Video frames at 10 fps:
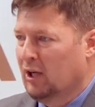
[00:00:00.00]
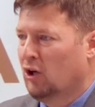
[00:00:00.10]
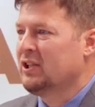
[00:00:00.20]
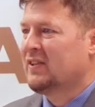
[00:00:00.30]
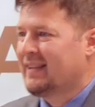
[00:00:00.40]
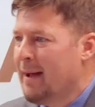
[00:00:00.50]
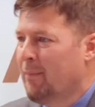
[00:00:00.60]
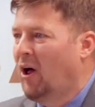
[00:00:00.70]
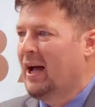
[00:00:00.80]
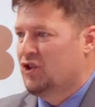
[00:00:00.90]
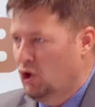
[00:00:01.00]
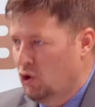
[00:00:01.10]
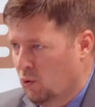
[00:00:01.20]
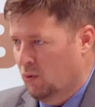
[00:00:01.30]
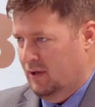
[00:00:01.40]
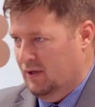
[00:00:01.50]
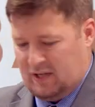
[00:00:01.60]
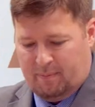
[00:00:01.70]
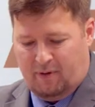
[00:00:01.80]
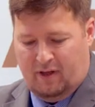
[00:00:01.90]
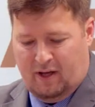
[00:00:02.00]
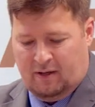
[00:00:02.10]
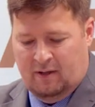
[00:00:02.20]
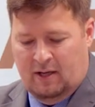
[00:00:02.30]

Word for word: It'll destabilize you, this type of thing.